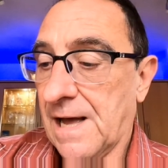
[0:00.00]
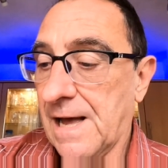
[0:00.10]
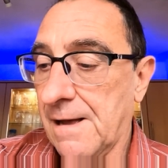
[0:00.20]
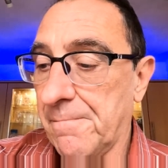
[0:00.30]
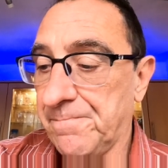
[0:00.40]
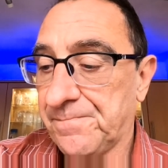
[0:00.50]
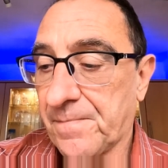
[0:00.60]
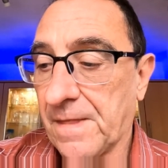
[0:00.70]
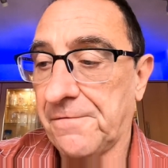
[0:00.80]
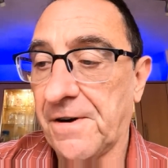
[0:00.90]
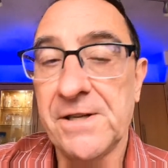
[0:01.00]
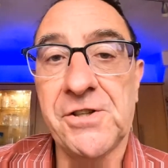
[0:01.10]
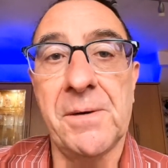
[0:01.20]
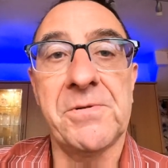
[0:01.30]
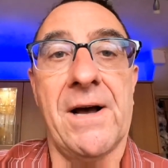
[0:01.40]
um, fried
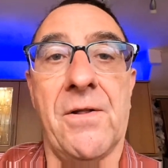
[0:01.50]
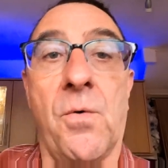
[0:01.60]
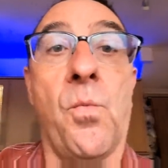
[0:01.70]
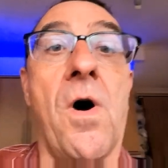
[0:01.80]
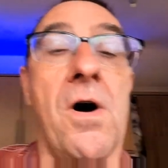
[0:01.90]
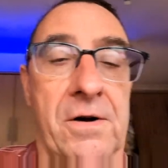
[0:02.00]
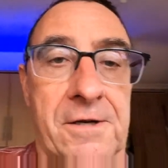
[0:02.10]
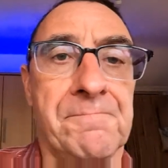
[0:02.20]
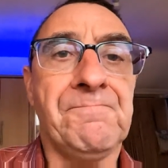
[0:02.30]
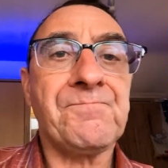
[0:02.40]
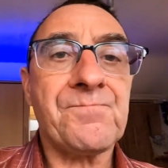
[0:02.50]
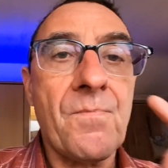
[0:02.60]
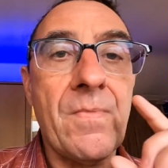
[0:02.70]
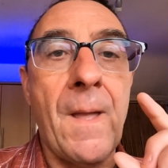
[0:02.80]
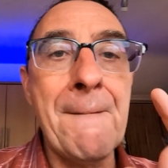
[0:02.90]
chips out the wok.
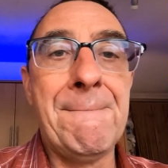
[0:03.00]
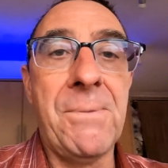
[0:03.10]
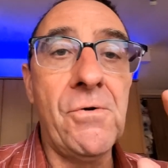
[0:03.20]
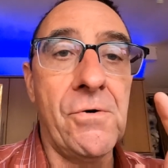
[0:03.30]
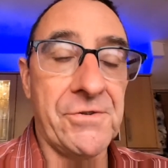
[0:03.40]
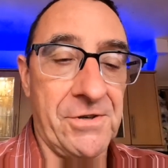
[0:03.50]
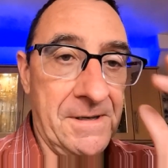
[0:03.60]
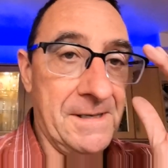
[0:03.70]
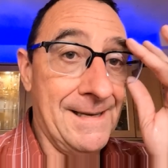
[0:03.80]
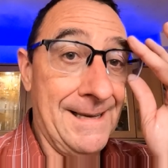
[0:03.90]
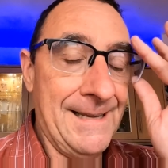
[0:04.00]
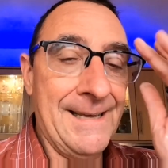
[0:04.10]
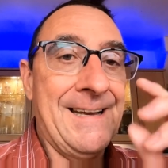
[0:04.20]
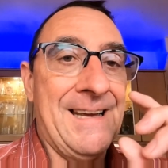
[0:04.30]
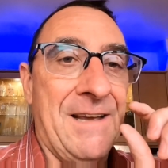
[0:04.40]
But
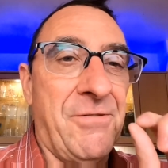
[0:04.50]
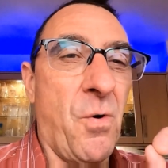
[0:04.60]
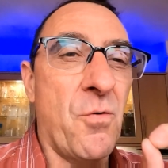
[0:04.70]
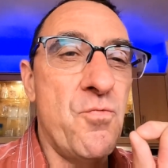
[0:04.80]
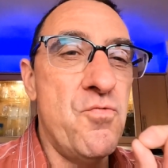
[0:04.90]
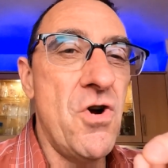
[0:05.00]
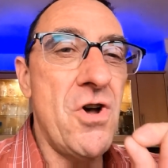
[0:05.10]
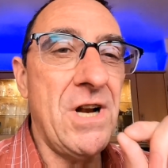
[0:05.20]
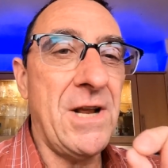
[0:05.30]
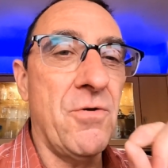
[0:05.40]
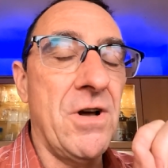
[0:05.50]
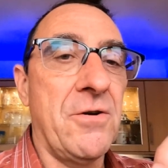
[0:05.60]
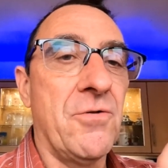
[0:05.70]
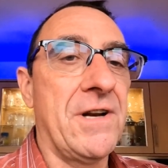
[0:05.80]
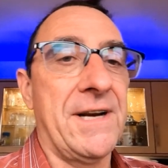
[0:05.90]
if you want really,
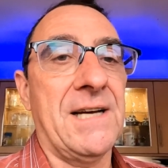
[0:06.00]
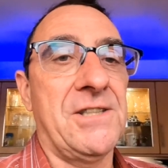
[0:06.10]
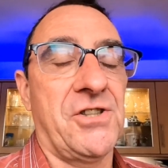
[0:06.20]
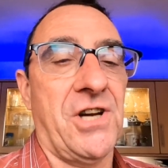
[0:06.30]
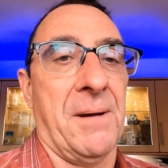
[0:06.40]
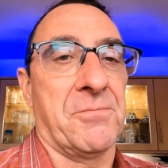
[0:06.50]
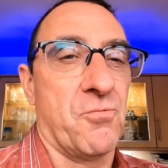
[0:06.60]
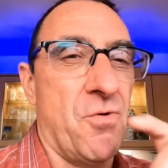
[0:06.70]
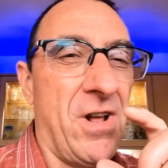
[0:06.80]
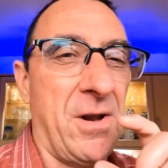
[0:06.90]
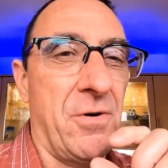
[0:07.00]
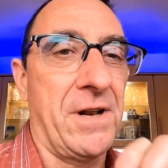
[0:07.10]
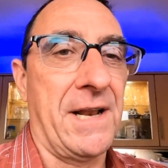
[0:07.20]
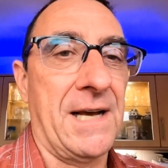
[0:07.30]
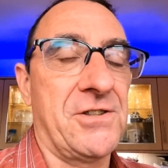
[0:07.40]
really, really nice chips, really,
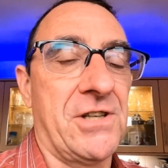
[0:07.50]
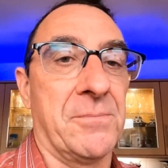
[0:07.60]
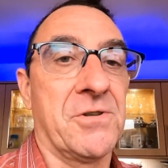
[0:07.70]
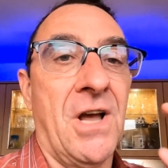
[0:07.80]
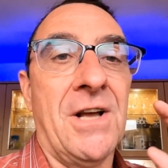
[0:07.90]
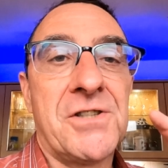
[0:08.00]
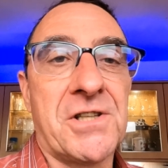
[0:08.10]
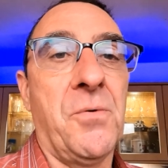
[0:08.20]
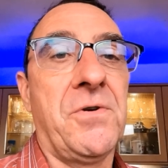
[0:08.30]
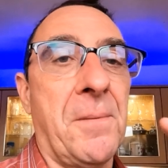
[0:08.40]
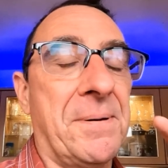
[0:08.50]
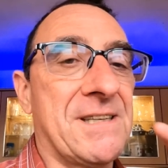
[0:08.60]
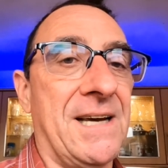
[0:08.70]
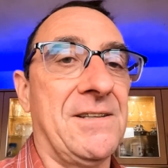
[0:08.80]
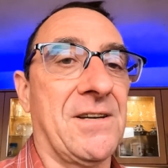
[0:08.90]
really nice chips, soak your
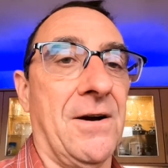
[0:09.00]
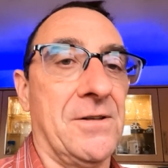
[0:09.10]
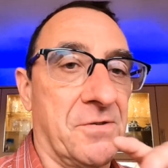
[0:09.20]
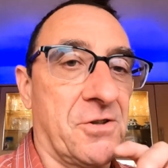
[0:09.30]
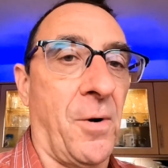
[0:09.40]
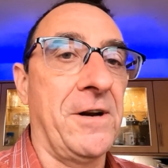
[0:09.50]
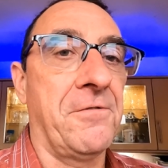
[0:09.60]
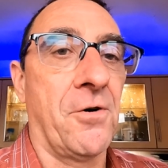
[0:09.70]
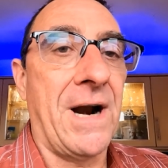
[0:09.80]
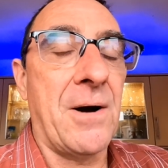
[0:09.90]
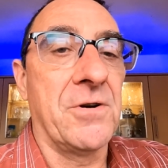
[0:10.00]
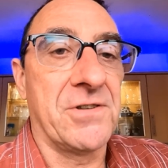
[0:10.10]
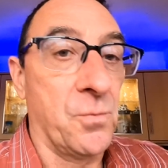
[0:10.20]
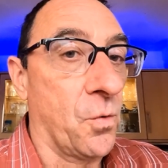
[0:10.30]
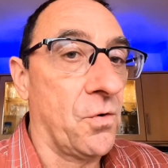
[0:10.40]
potatoes for twenty-four
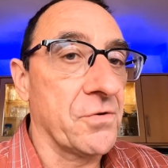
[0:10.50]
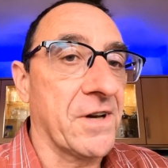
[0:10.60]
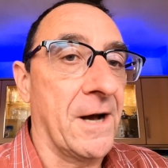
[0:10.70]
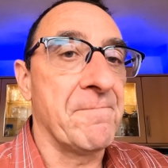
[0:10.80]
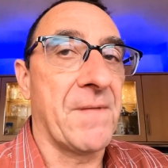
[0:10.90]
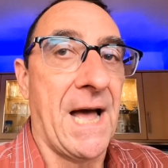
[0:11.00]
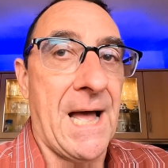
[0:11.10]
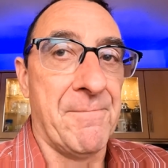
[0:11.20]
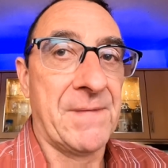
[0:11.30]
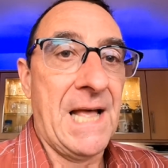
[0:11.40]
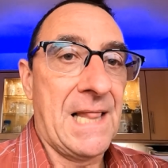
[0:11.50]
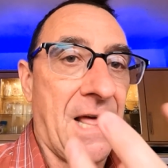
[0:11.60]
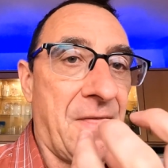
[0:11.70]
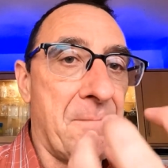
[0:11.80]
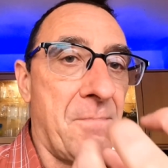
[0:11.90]
hours in water. Um,
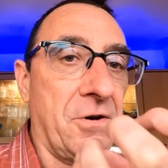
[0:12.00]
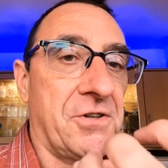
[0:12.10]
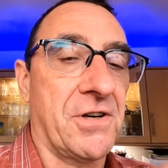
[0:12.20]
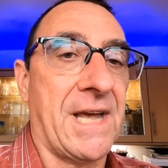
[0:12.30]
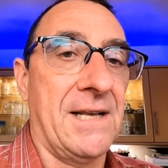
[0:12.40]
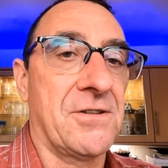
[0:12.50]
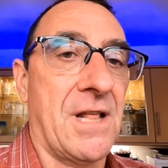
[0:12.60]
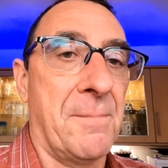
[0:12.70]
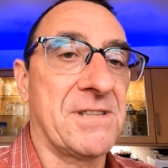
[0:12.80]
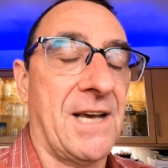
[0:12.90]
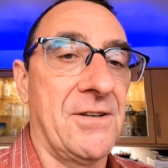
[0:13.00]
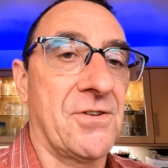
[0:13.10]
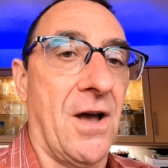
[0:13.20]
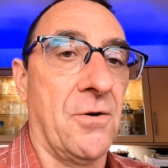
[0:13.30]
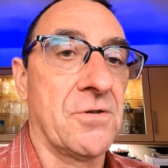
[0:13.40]
let that moisture get into them
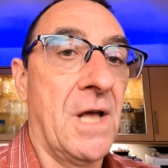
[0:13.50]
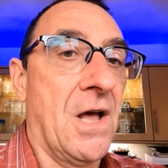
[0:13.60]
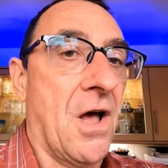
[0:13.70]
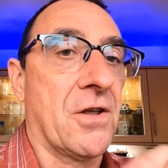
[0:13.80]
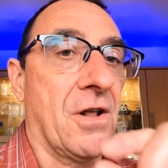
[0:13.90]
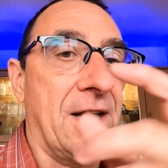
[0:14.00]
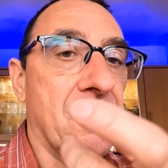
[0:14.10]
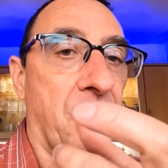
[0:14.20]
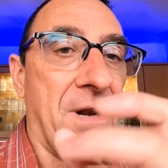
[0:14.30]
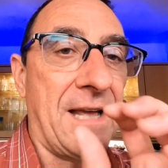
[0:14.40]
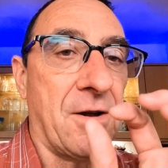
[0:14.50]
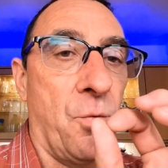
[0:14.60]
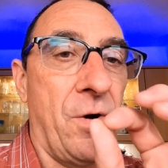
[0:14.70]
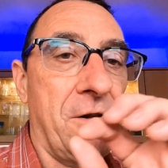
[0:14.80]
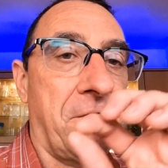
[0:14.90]
potatoes, and you'll end up with like
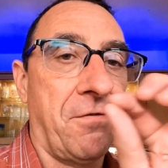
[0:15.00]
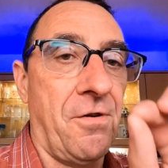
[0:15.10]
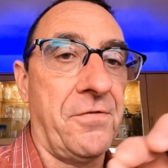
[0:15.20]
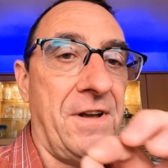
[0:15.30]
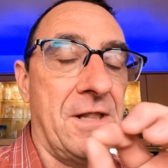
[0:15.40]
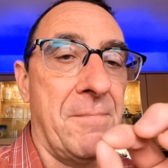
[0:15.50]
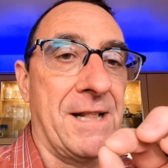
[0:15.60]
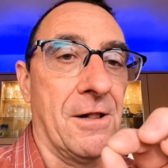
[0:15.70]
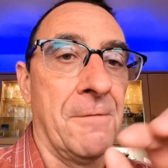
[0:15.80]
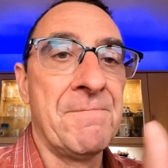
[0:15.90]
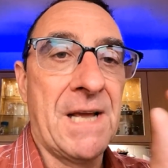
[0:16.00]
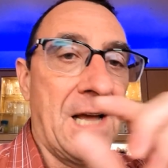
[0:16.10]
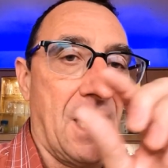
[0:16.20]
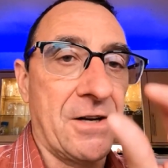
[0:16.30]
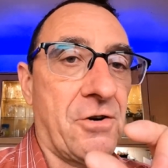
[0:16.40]
a real fluffy in the middle
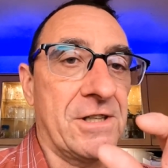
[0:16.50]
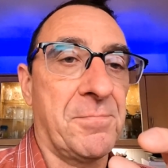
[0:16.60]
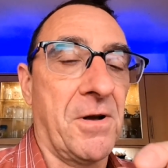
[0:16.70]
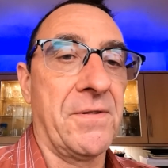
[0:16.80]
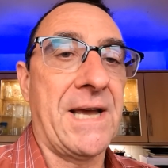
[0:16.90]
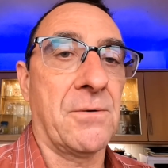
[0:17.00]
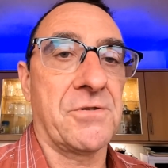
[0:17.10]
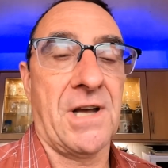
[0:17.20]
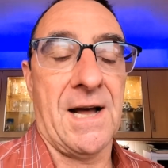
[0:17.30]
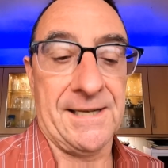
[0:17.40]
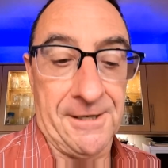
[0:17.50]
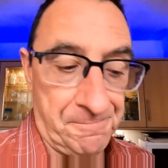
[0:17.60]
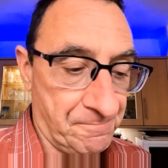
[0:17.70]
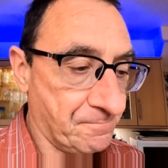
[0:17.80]
and crispy on the outside.